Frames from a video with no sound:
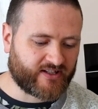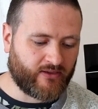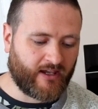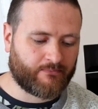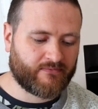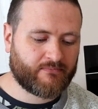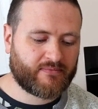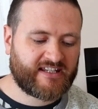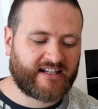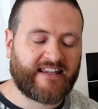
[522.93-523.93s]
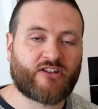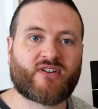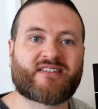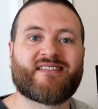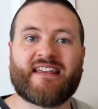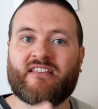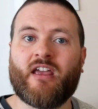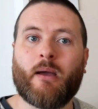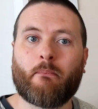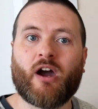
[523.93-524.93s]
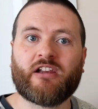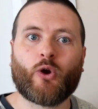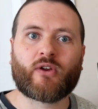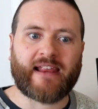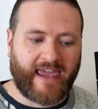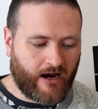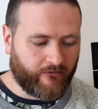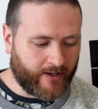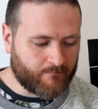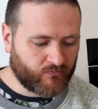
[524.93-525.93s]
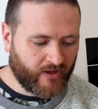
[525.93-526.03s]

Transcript: So they're particularly interested in my local area.